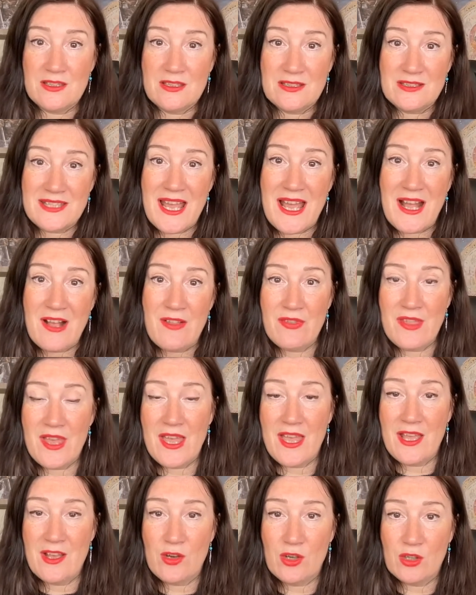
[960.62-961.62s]
down
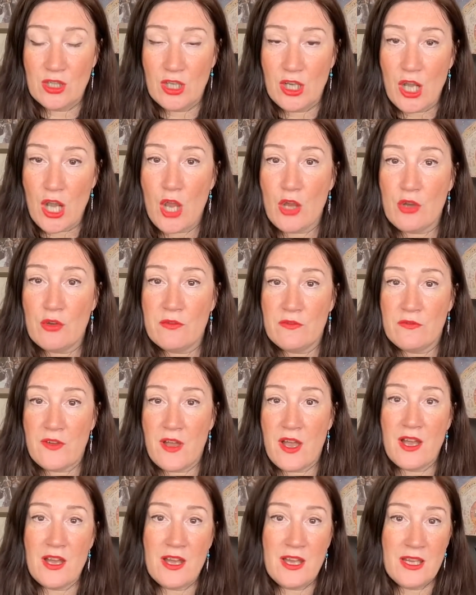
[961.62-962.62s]
there on a low
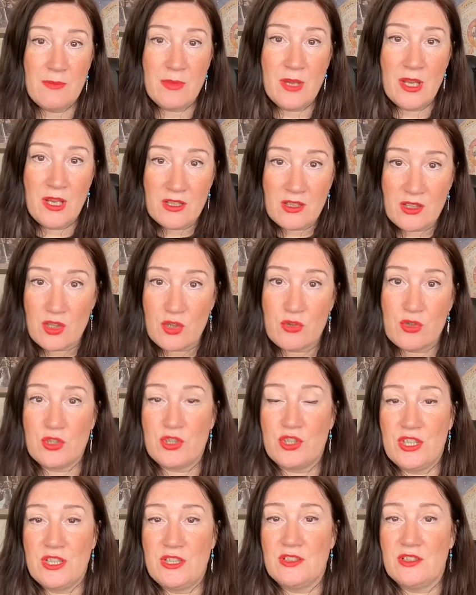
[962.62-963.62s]
vibe,
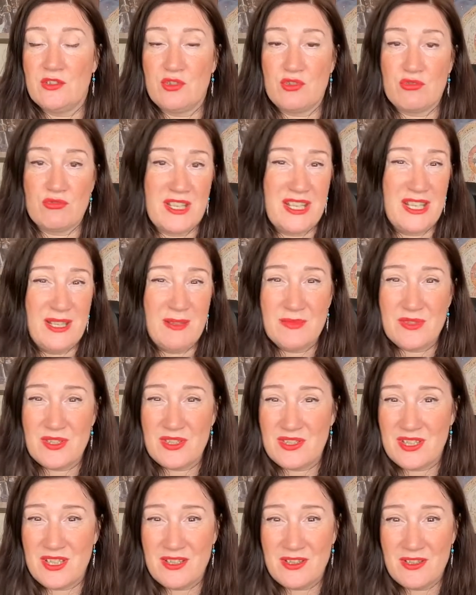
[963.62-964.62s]
crushing the dreams,
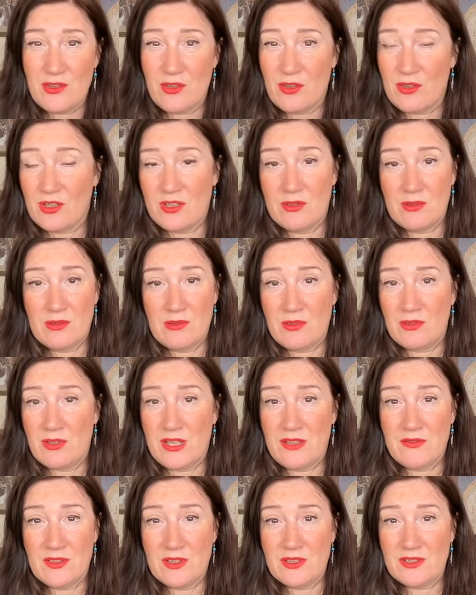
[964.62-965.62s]
as in they're not going to
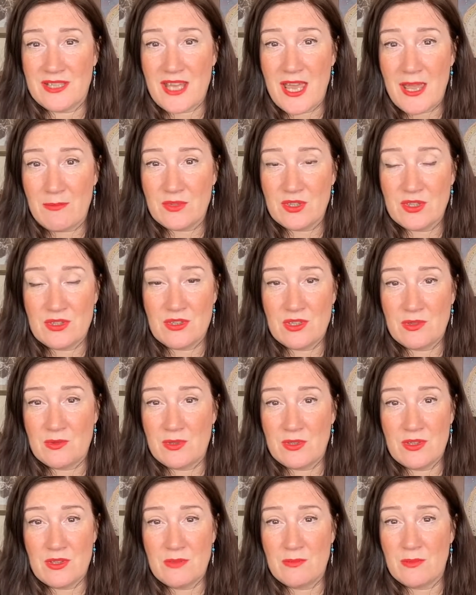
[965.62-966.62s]
even attempt to do
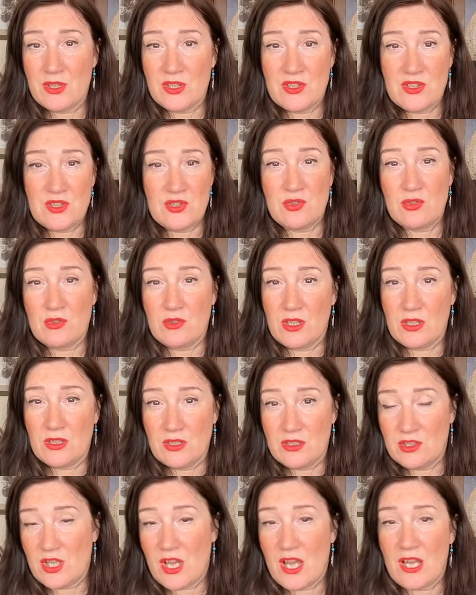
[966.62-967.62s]
it them, and they're stuck and
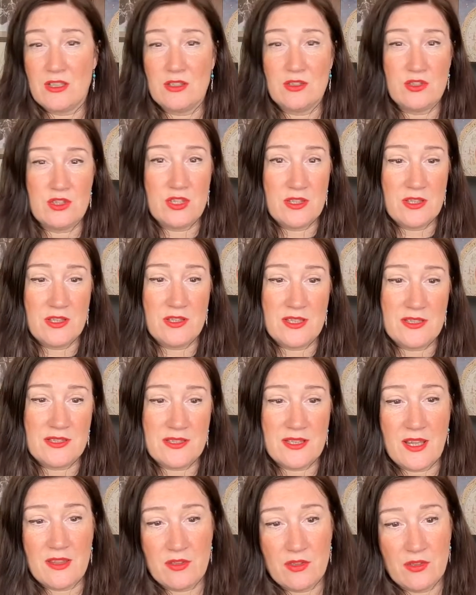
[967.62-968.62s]
they're challenged and they're this
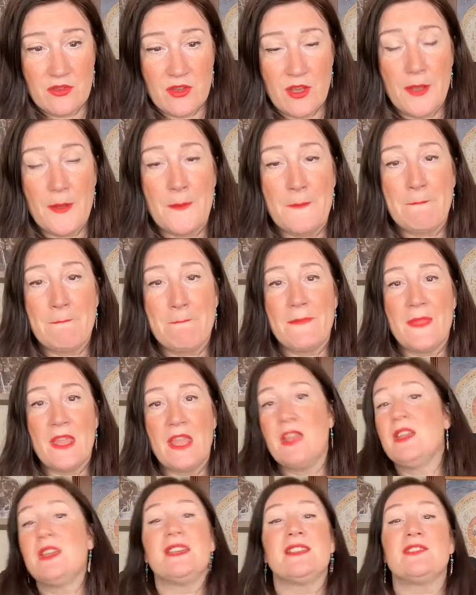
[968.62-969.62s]
and that and the other.
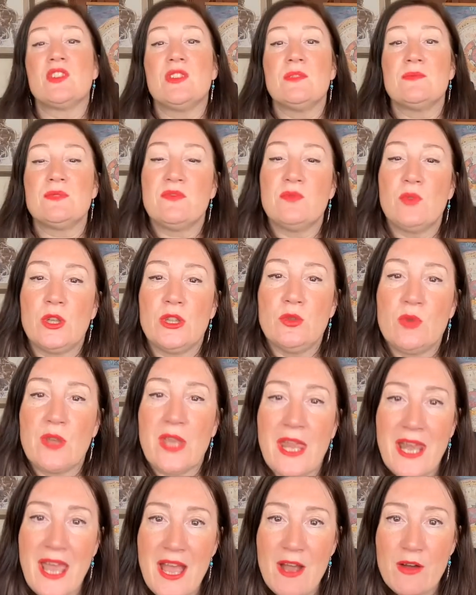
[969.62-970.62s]
In terms of what you will
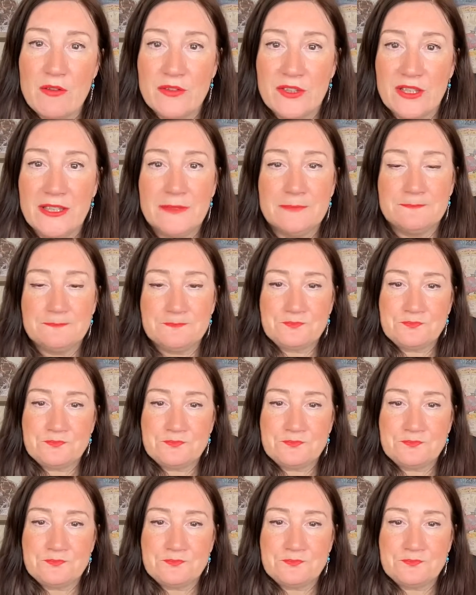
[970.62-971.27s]
get out of it,